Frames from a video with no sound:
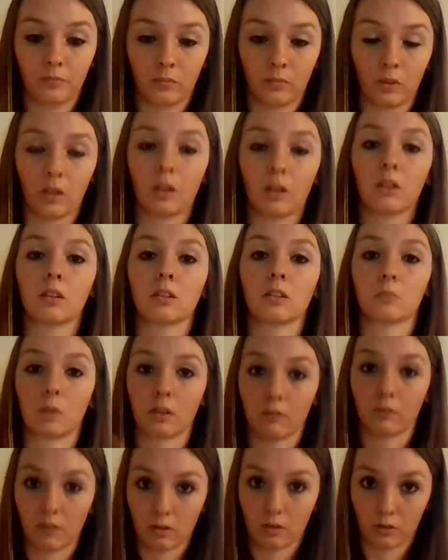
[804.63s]
Okay, these
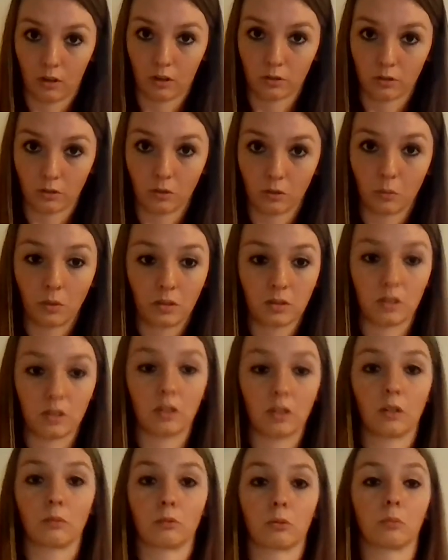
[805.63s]
benefits are also a
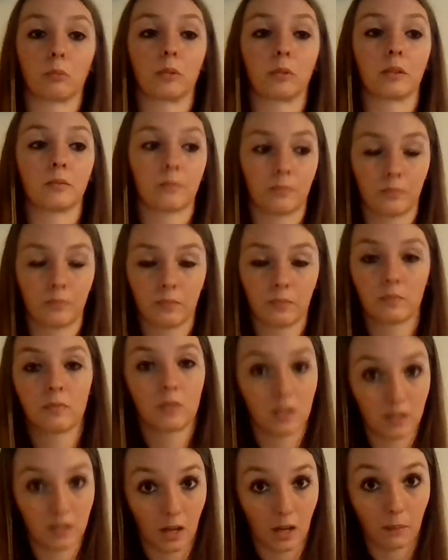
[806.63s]
once-a-year enrollment.
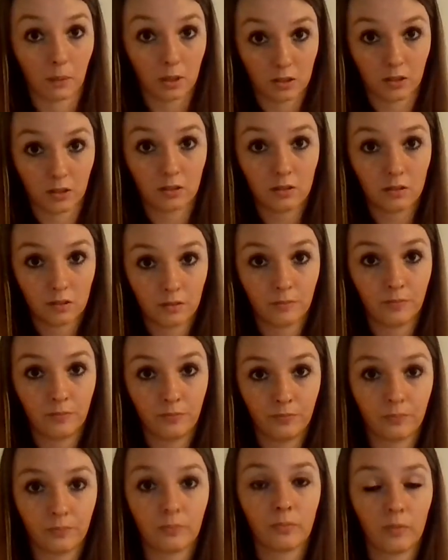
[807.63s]
Does that make sense?
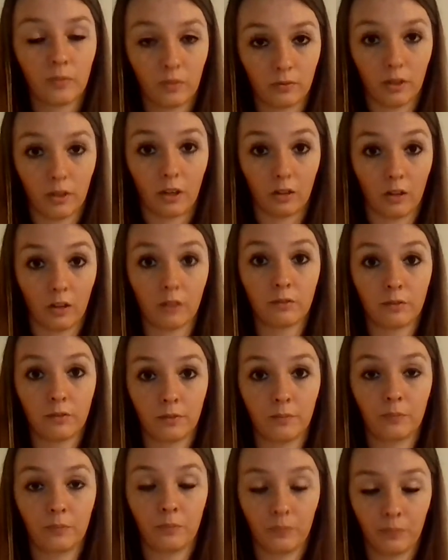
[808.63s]
Fair enough?
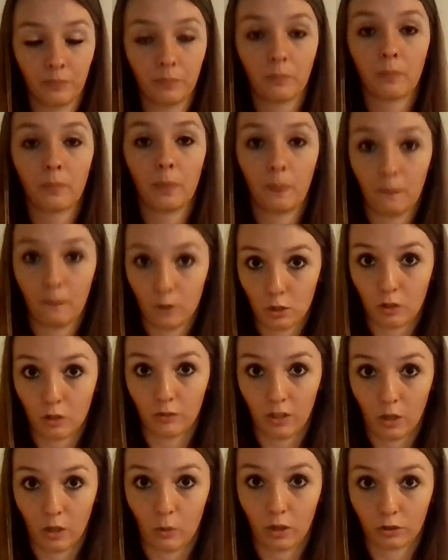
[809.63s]
Do you have
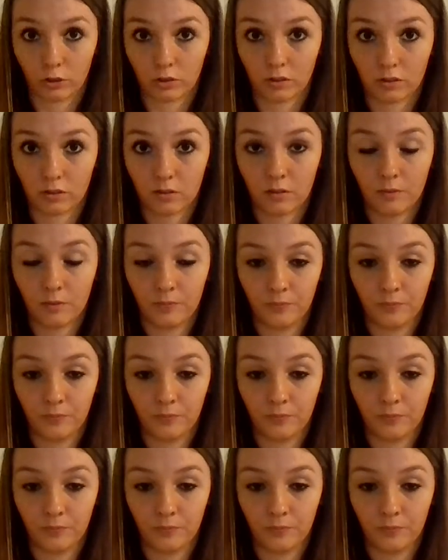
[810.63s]
any questions?